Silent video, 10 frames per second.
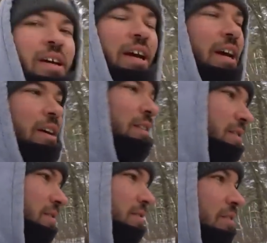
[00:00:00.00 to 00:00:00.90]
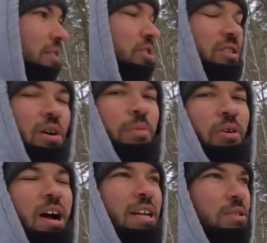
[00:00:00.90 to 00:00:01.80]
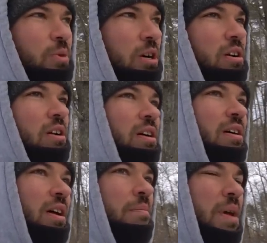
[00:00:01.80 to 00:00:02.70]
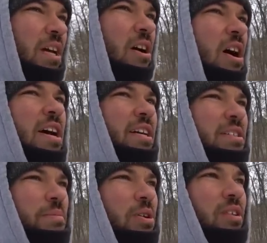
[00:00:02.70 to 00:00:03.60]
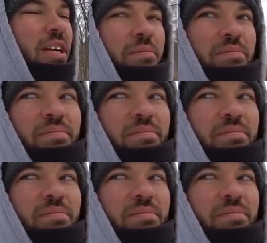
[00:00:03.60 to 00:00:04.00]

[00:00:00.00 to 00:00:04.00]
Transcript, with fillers: and just a couple rods. We are gonna make a hike. It's about like,